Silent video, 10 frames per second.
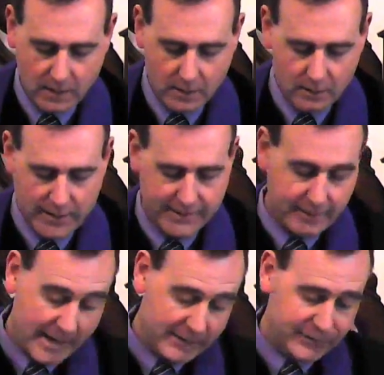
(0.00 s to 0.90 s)
Late
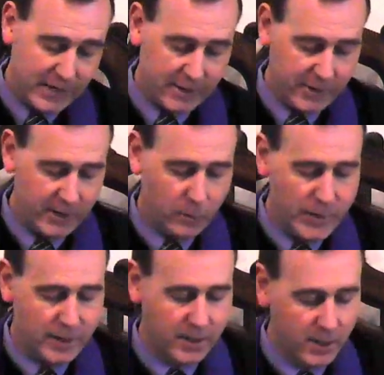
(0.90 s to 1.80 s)
last Saturday, a
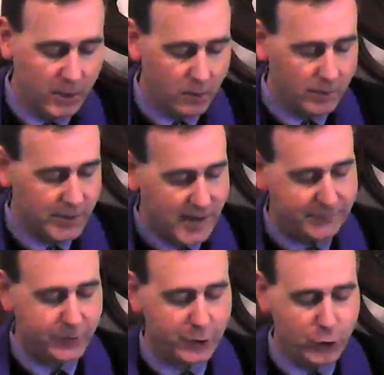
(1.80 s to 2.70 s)
week ago, on the
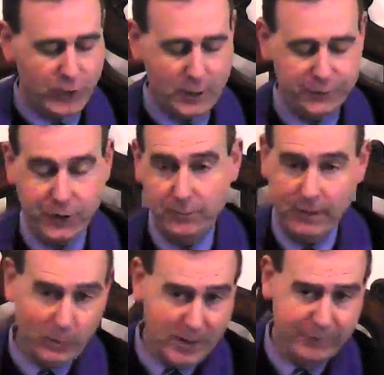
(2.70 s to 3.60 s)
afternoon, I was on my
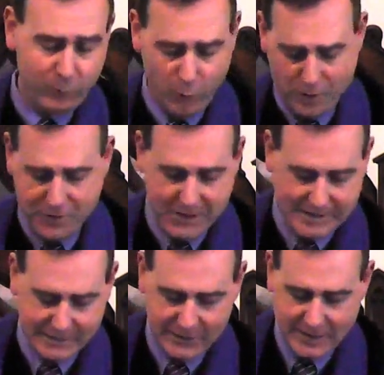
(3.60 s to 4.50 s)
way from one
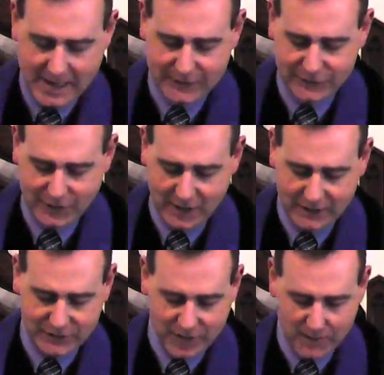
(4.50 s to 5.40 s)
thing to the next, and I
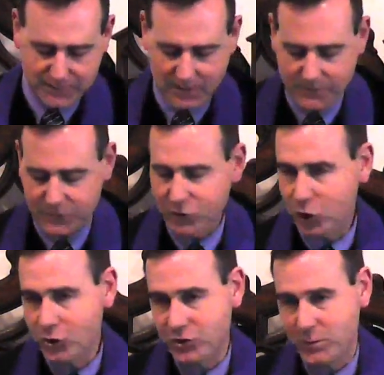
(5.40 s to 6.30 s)
stopped in at the
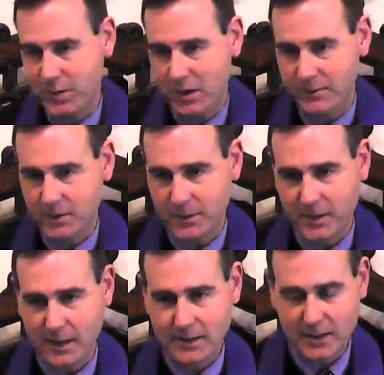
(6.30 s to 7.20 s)
church to pick up something
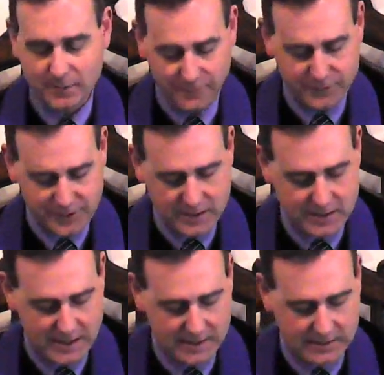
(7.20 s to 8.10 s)
I needed for
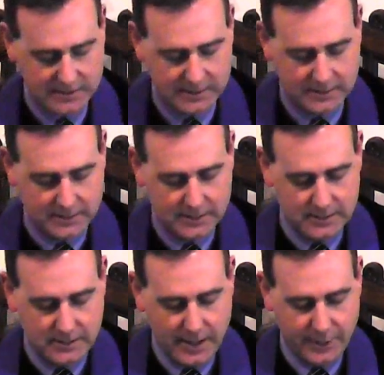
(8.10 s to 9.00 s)
Sunday.
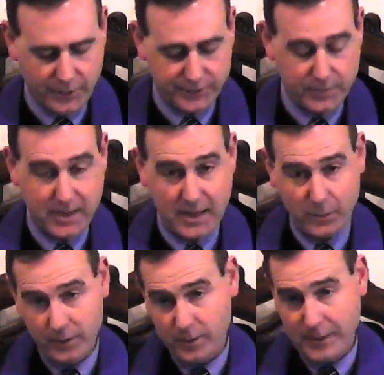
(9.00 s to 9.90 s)
I noticed a man
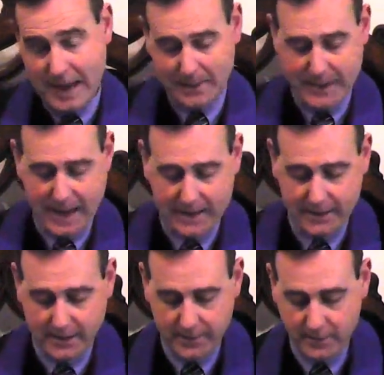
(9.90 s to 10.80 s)
with a backpack
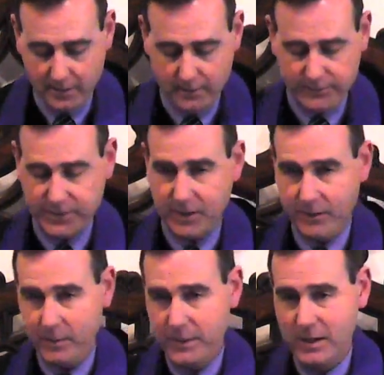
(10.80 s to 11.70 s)
in the, sitting on
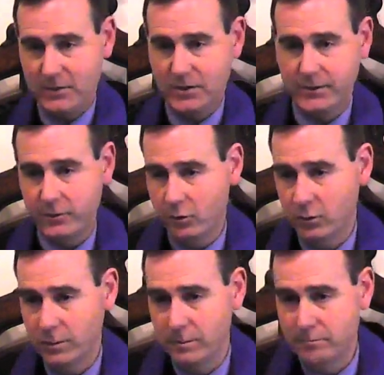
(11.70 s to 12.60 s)
the bench in the
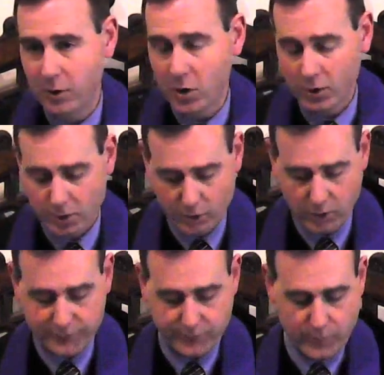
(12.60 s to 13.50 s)
little park
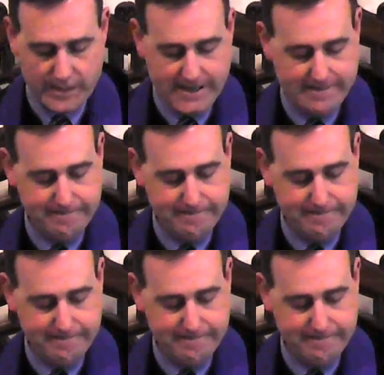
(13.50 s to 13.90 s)
across the way,